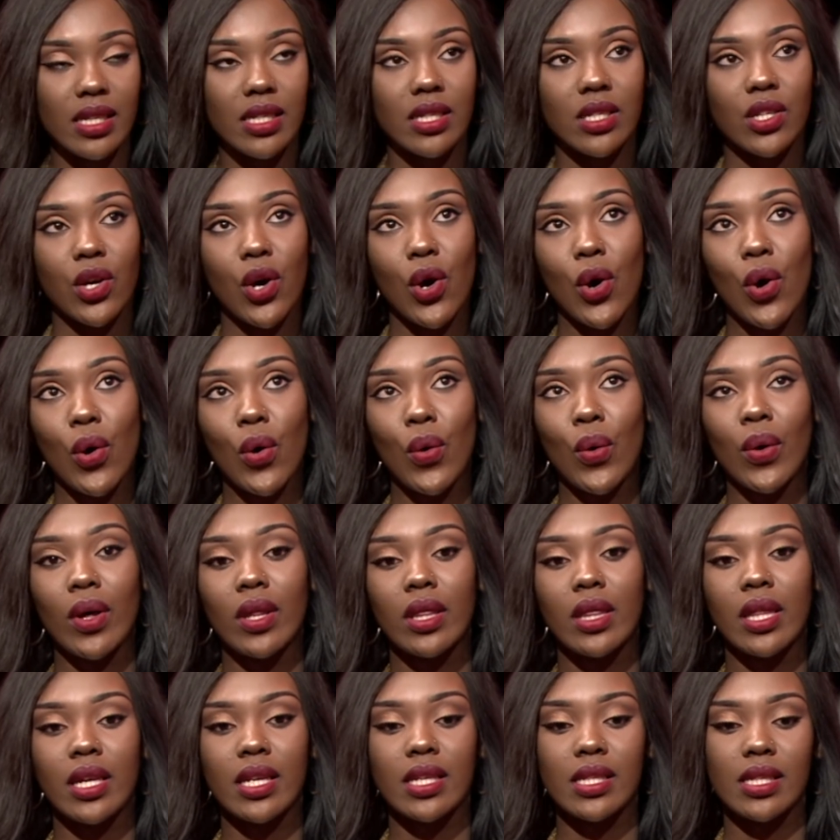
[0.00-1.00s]
So
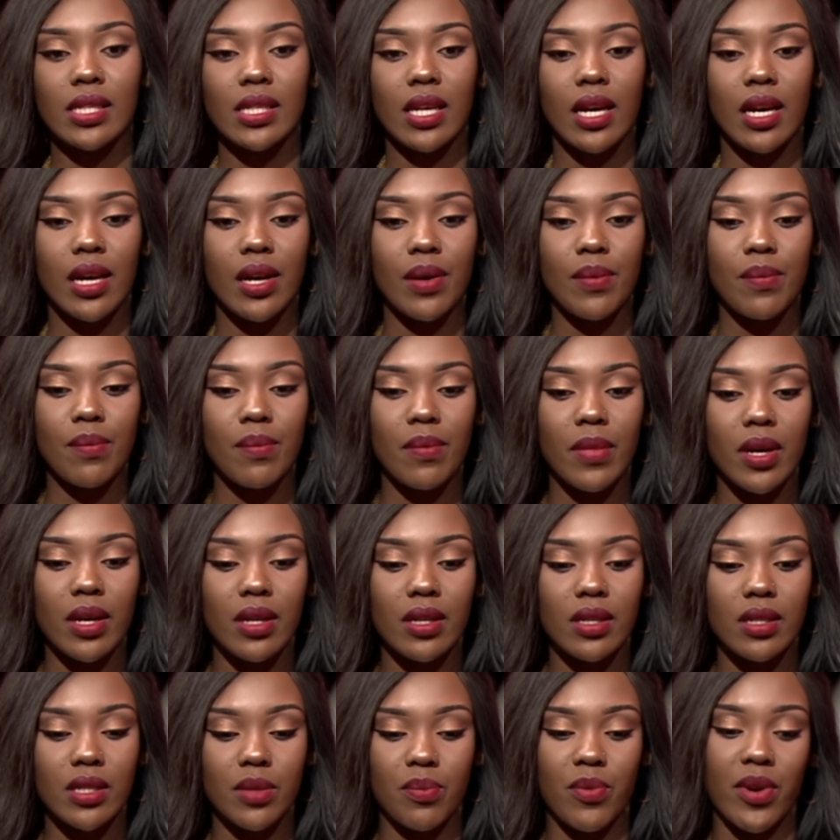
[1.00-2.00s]
there's um,
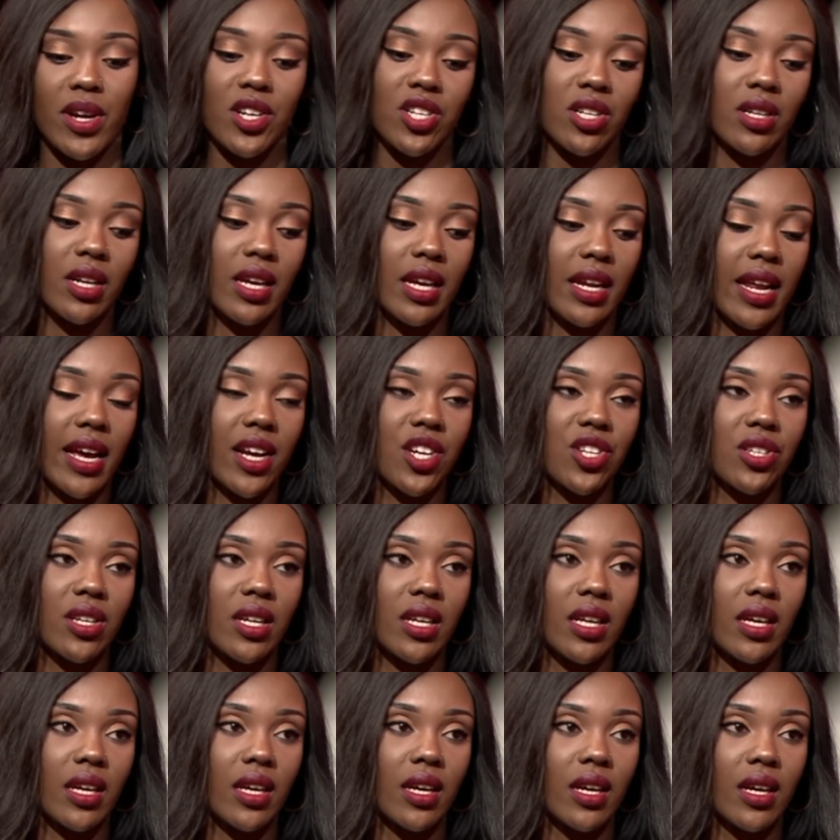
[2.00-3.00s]
depression can
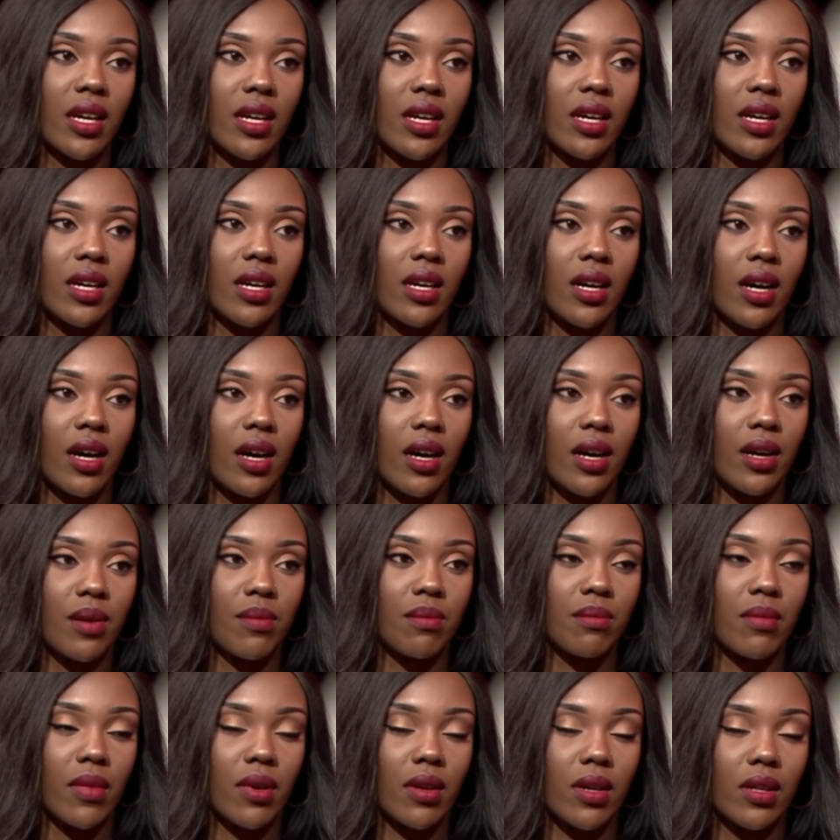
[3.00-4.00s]
actually
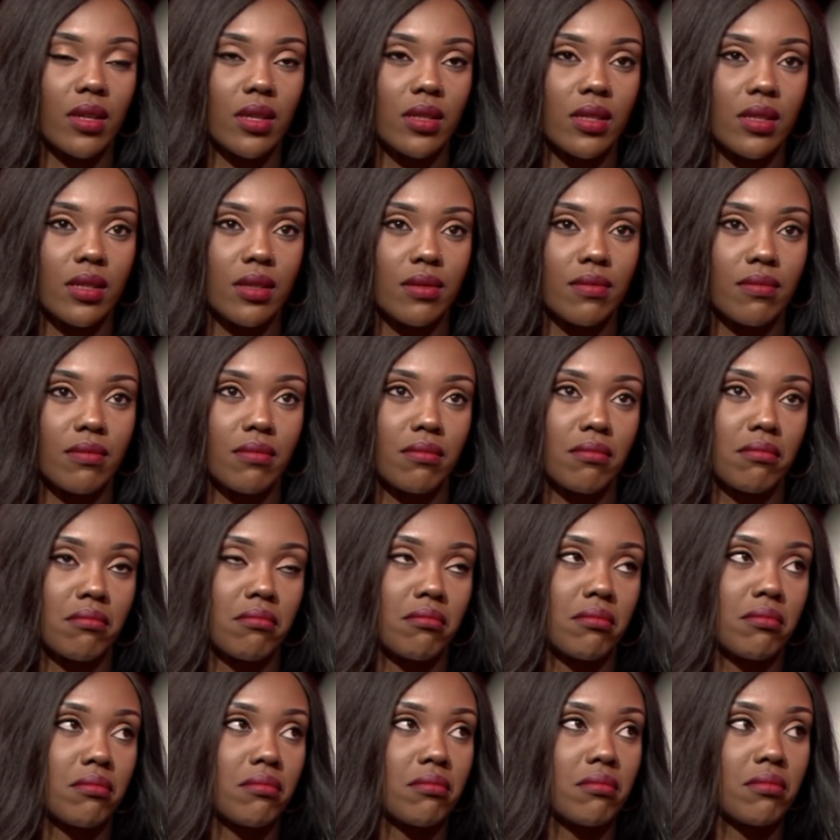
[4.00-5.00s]
um,
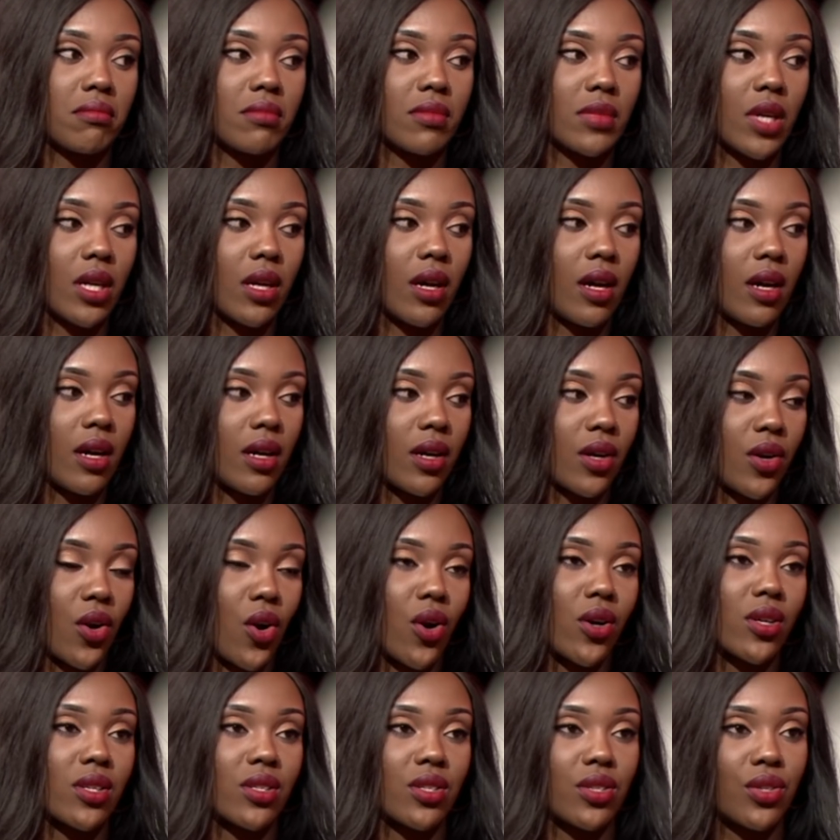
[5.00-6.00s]
uh,
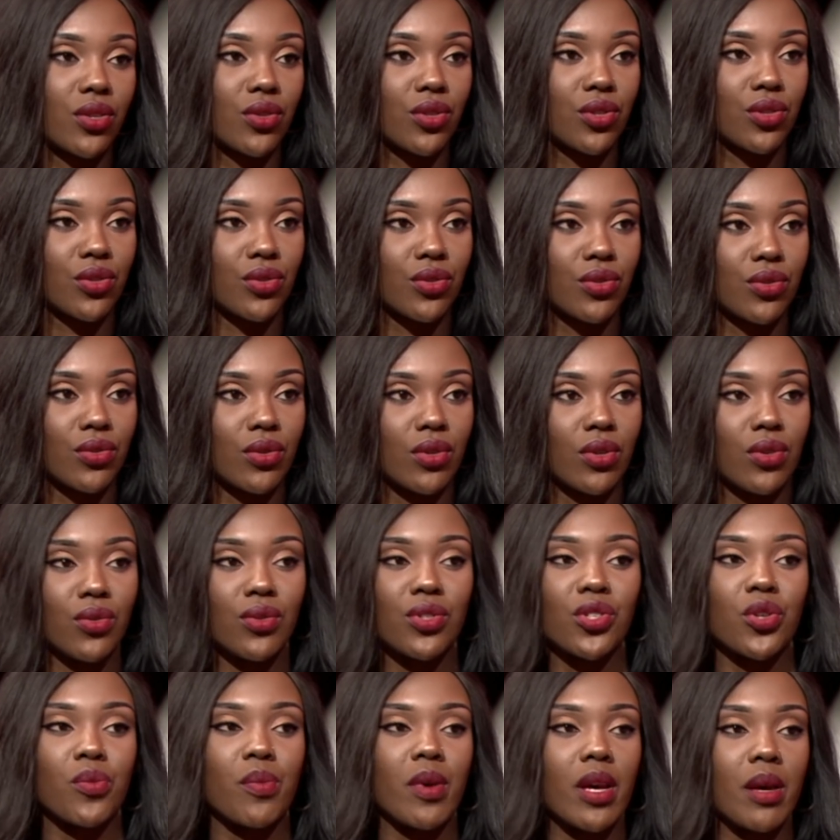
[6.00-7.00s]
cause you to
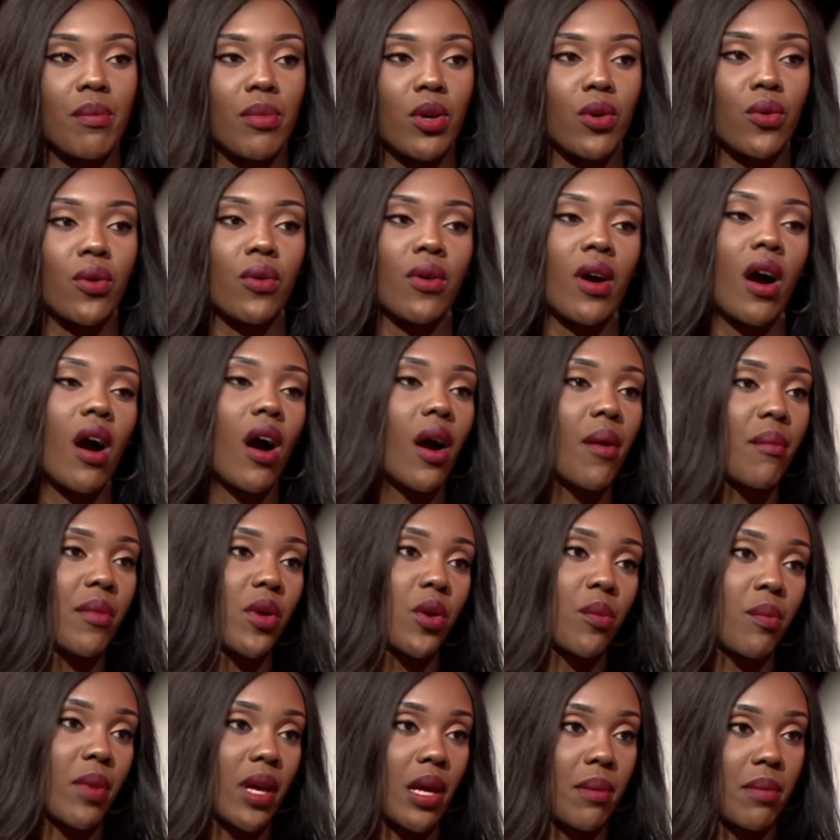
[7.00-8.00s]
lose your baby or harm
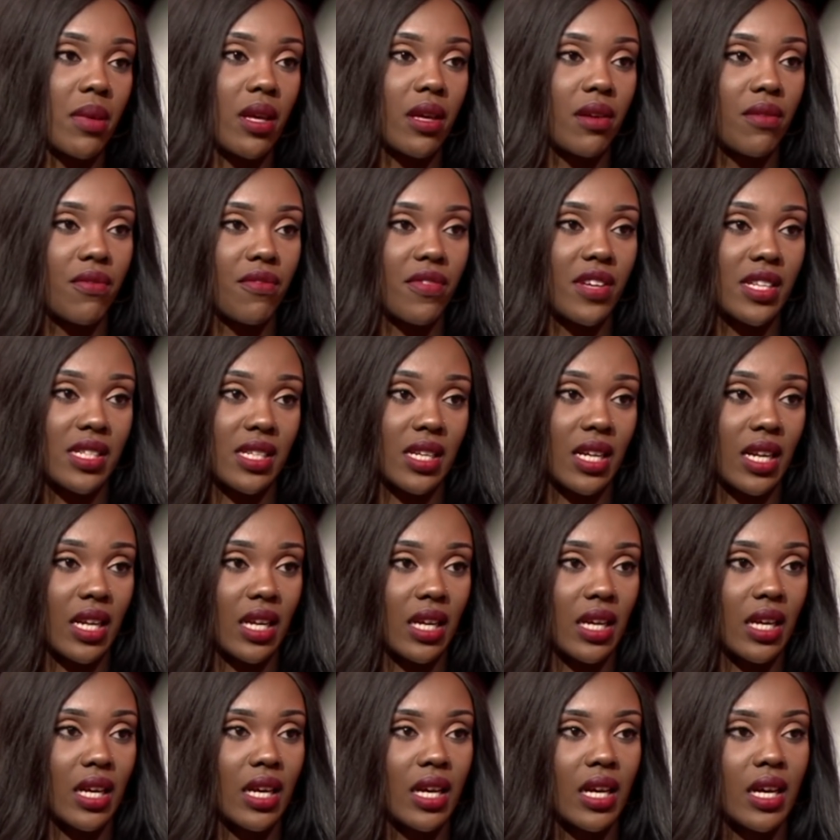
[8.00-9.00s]
your baby
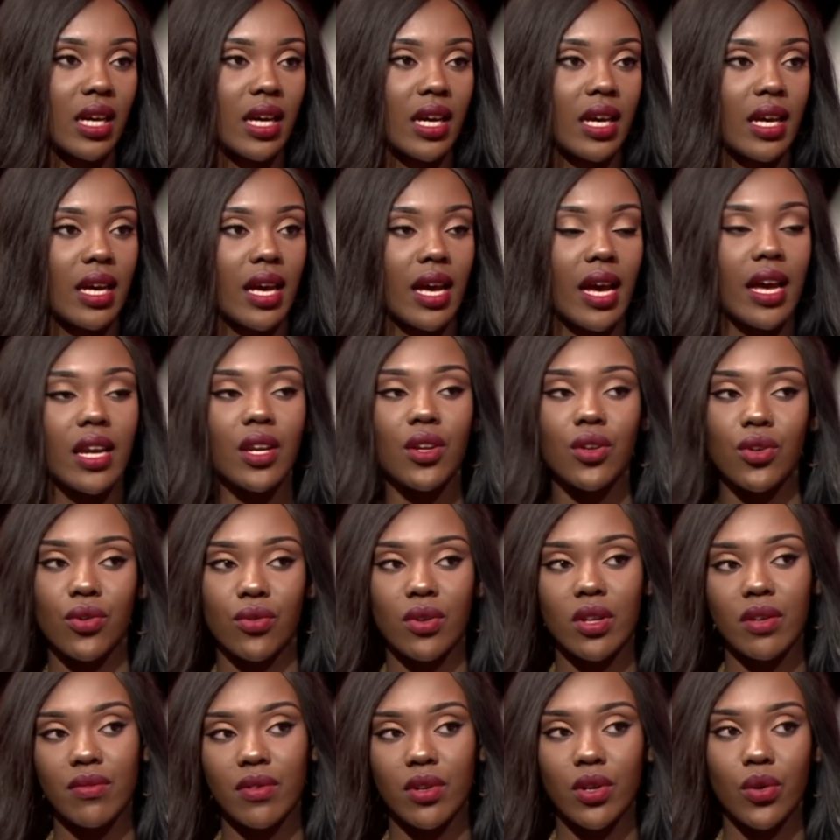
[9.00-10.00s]
physically, and you
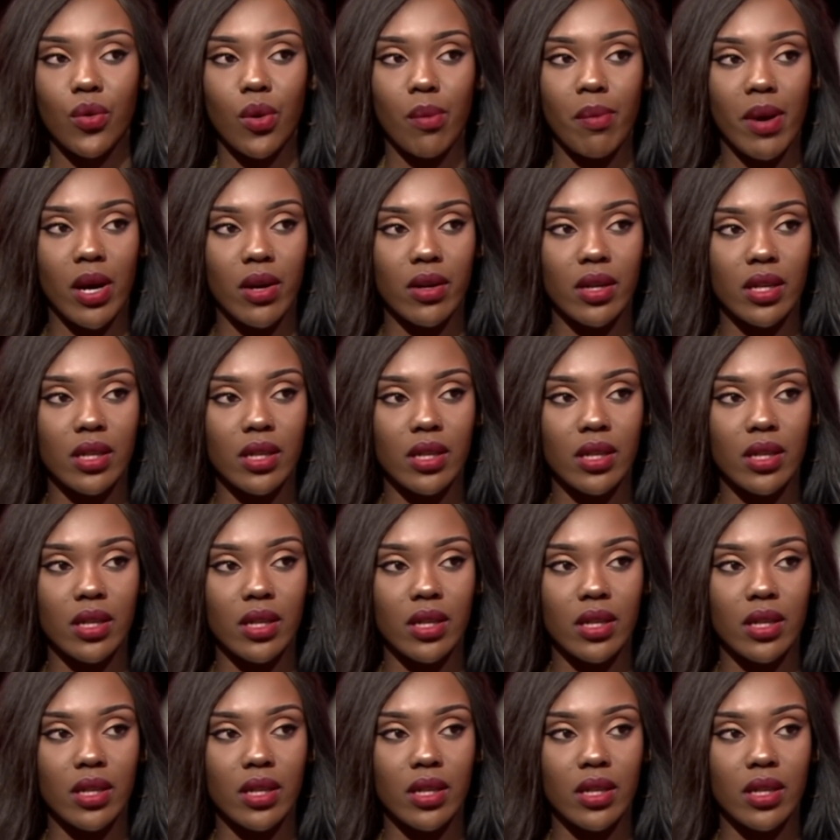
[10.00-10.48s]
don't even know about